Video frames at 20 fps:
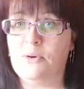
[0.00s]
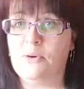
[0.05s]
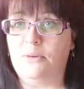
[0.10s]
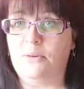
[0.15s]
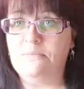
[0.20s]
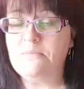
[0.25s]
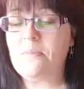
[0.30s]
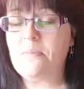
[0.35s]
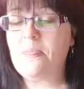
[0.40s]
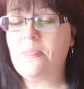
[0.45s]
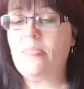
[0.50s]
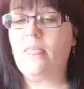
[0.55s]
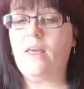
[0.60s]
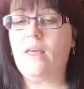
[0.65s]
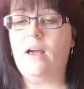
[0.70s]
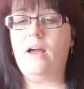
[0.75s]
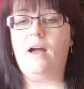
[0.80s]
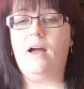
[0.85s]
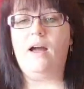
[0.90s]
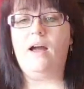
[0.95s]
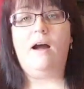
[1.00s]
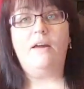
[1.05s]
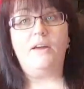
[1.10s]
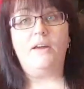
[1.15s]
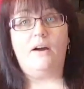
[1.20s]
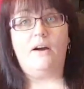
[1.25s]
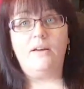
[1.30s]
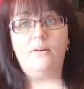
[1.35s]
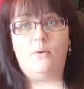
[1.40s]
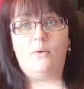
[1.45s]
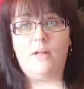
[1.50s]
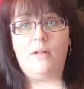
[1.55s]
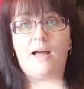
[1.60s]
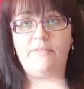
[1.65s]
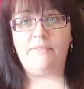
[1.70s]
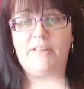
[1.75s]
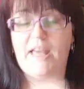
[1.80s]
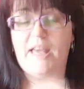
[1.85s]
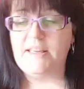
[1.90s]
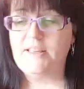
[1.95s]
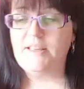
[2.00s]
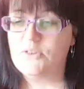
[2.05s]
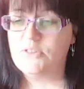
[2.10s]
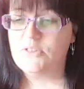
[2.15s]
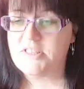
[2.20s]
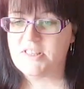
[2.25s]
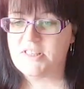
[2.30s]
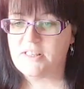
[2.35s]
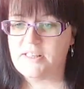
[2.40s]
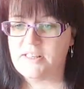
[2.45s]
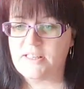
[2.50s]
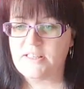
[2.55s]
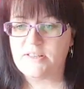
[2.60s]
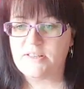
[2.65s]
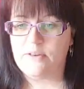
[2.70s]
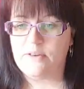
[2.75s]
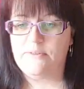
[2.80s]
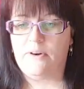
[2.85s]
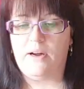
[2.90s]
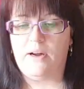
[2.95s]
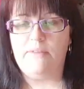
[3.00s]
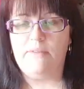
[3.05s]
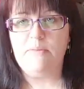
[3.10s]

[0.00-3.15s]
you all. Hi, are you all having a good Sunday so far?